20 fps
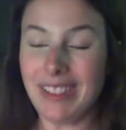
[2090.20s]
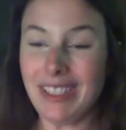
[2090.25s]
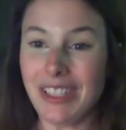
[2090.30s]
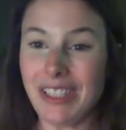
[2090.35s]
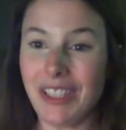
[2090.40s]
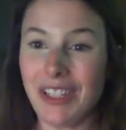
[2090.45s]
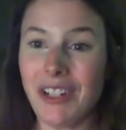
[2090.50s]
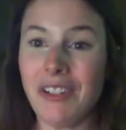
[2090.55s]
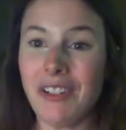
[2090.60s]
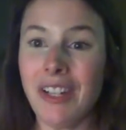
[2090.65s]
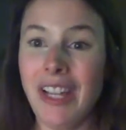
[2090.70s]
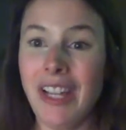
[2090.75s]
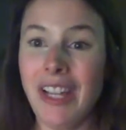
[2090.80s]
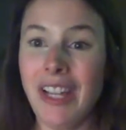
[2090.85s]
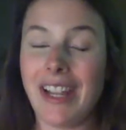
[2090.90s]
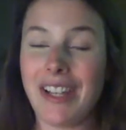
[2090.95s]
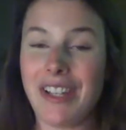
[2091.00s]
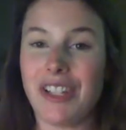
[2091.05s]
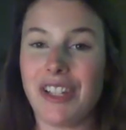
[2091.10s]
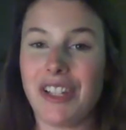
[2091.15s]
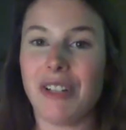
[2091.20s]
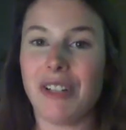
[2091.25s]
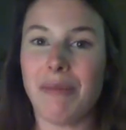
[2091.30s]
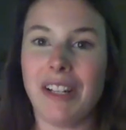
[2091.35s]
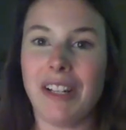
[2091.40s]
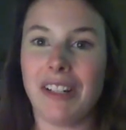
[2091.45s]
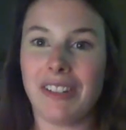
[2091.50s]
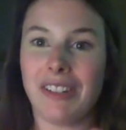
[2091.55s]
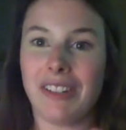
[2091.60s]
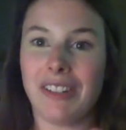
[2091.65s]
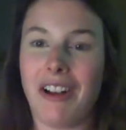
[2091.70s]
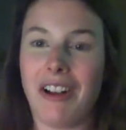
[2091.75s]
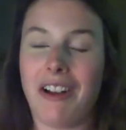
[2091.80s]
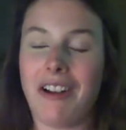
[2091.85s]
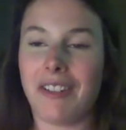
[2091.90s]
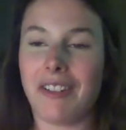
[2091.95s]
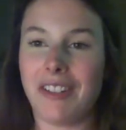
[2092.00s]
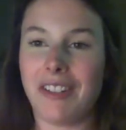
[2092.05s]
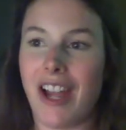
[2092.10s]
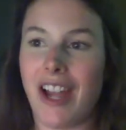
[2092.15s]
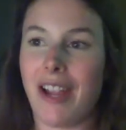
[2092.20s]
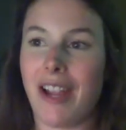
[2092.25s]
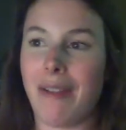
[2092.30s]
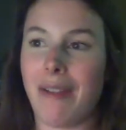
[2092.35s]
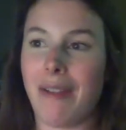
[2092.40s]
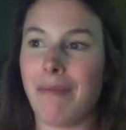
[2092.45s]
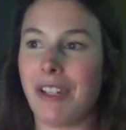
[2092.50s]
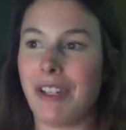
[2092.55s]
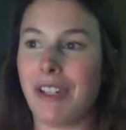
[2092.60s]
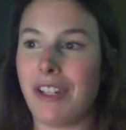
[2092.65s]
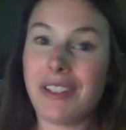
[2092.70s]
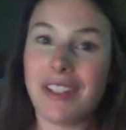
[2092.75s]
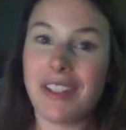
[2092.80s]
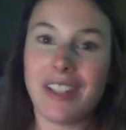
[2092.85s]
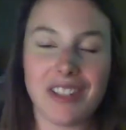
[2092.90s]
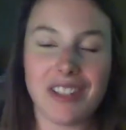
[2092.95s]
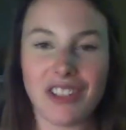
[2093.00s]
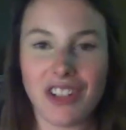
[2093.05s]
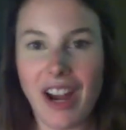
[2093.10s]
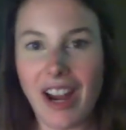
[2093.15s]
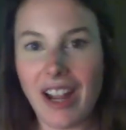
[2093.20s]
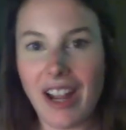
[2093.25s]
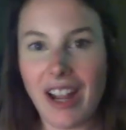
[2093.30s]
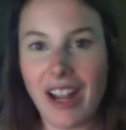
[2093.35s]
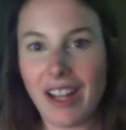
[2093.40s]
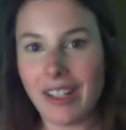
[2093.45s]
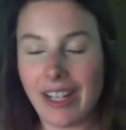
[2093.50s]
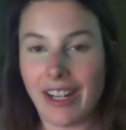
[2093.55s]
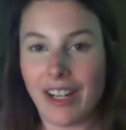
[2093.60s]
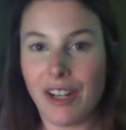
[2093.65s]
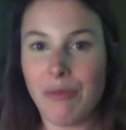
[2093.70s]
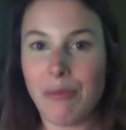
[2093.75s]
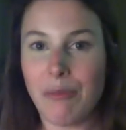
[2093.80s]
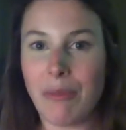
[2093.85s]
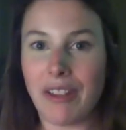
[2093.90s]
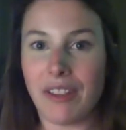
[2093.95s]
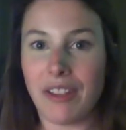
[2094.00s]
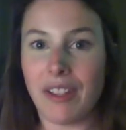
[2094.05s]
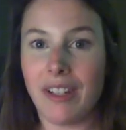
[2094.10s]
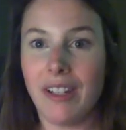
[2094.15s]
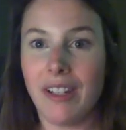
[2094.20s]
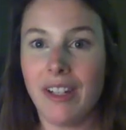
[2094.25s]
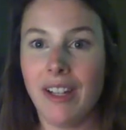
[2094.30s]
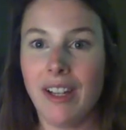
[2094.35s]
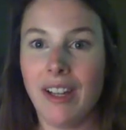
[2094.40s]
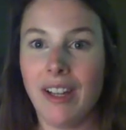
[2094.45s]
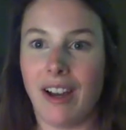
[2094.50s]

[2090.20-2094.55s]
So it took me a long time to use this trial and error method